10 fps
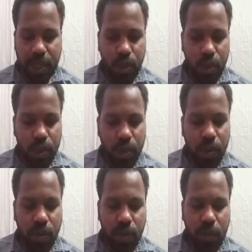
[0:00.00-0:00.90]
dot
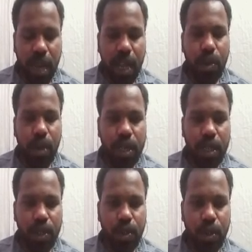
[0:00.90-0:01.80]
value
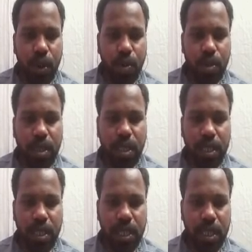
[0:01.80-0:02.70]
underscore
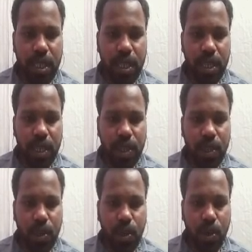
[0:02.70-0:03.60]
counts.
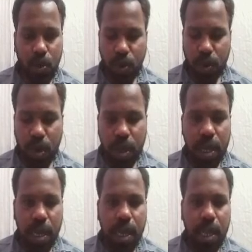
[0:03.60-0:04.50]
So
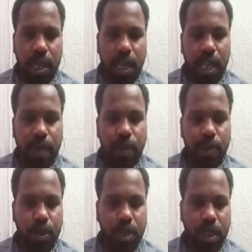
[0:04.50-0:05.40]
let me
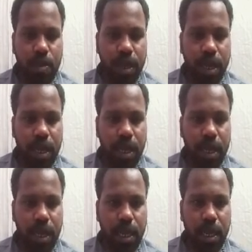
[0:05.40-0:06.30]
process
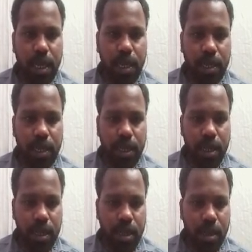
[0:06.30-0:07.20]
my
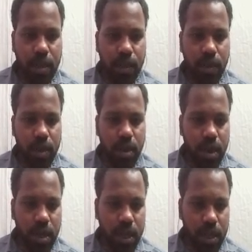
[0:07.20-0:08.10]

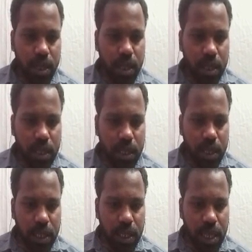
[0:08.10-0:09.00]
one.
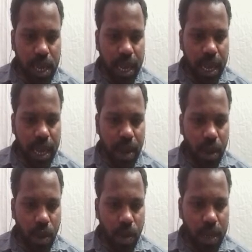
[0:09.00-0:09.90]
See, I
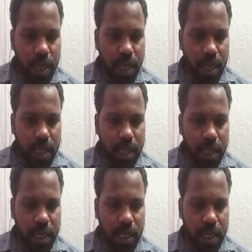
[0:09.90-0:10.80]
have how many
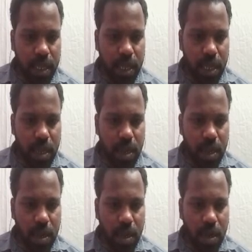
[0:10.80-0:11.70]
classes?
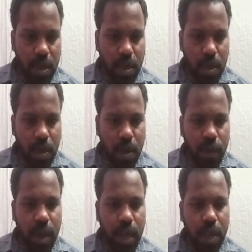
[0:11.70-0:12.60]

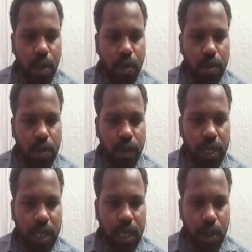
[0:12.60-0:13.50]
Value counts of
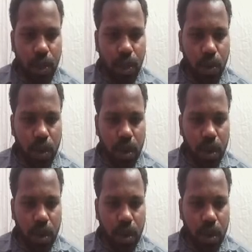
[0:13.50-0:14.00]
0,